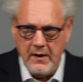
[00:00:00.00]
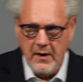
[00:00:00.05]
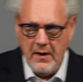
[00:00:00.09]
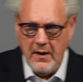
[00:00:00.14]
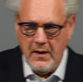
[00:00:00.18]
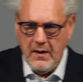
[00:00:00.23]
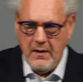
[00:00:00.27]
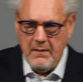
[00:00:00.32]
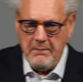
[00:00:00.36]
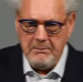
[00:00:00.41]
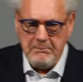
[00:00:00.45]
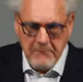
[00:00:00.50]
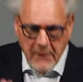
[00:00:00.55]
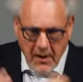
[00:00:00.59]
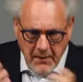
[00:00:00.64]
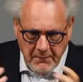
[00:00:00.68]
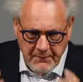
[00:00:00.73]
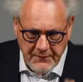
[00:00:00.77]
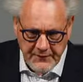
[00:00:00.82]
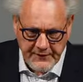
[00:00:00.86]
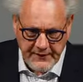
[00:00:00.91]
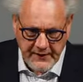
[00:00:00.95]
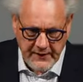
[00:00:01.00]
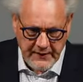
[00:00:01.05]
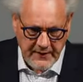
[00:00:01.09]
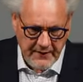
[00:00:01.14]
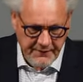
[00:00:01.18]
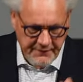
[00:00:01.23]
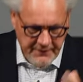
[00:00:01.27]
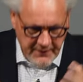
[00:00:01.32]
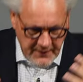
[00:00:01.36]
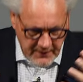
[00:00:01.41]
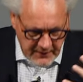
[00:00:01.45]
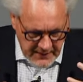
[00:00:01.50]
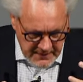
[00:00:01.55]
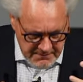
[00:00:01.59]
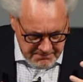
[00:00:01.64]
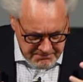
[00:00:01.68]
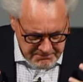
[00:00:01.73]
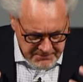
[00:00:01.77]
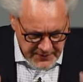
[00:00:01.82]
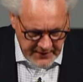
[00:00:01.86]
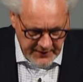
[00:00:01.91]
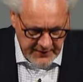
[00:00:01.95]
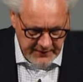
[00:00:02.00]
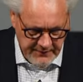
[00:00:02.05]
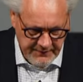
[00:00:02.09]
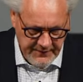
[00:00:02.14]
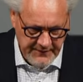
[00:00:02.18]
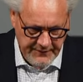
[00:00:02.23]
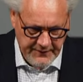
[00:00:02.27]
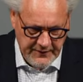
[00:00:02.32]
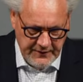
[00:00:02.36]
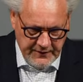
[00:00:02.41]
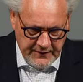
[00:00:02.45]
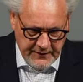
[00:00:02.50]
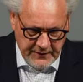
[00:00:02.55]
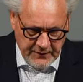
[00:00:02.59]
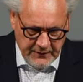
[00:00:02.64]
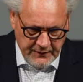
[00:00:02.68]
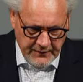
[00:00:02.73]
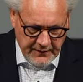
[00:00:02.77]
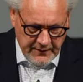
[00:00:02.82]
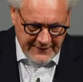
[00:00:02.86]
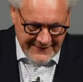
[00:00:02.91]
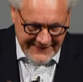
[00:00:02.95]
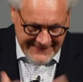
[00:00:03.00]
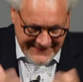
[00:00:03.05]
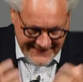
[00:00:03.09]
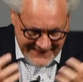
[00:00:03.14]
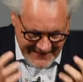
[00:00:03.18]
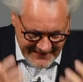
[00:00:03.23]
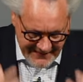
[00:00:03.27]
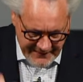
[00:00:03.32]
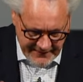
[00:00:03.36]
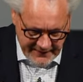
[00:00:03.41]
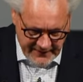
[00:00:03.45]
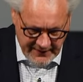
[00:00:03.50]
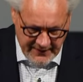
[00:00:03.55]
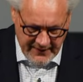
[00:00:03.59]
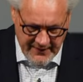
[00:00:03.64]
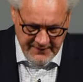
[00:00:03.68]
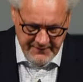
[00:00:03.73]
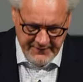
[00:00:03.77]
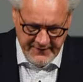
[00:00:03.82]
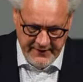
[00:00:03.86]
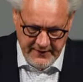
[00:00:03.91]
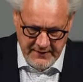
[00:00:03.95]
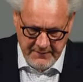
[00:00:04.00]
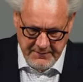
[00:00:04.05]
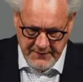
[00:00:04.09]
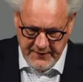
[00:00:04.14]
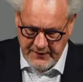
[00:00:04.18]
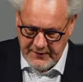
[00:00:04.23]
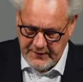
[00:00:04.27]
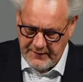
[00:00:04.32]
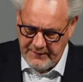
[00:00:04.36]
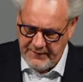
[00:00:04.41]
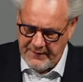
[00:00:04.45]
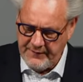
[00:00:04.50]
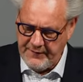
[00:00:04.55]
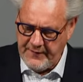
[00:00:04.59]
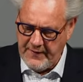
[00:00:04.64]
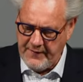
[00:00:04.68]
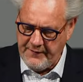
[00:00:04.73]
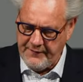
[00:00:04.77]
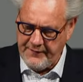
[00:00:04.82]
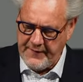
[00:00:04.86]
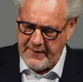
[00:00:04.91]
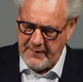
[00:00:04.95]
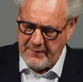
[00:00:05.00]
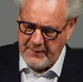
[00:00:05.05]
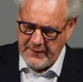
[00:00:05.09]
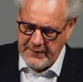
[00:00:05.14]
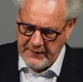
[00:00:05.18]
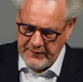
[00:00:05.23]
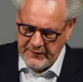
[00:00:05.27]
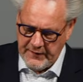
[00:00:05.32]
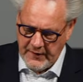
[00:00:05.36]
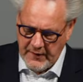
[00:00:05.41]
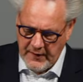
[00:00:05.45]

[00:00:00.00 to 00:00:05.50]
moms that are very busy with the children, dads that are very busy with their families